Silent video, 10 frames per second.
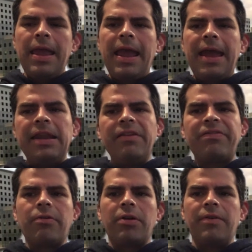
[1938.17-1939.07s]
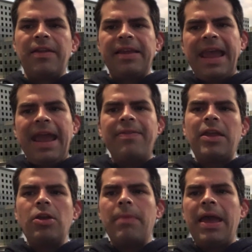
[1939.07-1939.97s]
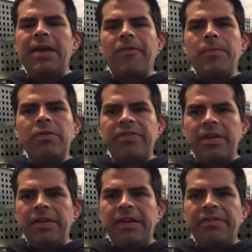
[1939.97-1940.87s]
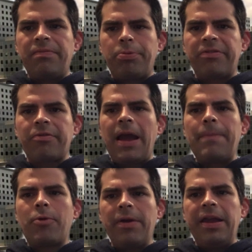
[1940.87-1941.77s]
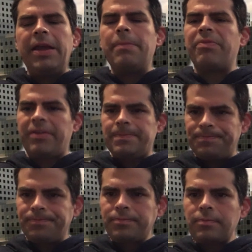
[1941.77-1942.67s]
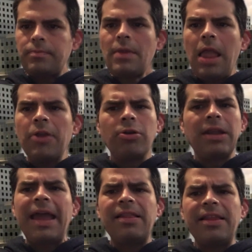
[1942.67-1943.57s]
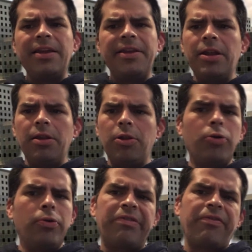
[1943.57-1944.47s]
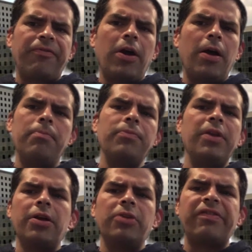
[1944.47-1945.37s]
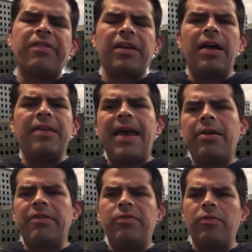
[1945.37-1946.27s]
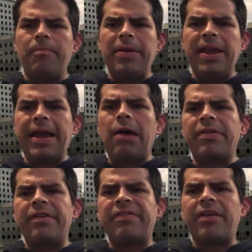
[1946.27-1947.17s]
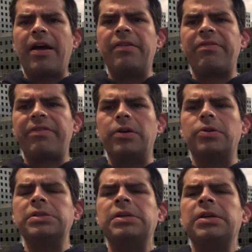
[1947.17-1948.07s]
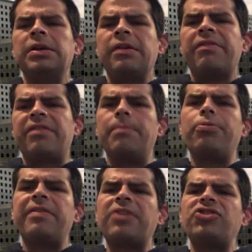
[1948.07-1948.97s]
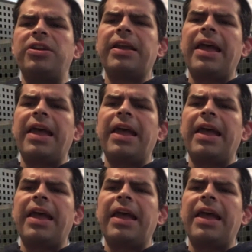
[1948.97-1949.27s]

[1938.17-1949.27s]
any sort of like gain that you make from using these prescribed creams, you're likely to lose from, you know, just a day or two of being out in the sun. So sun protection.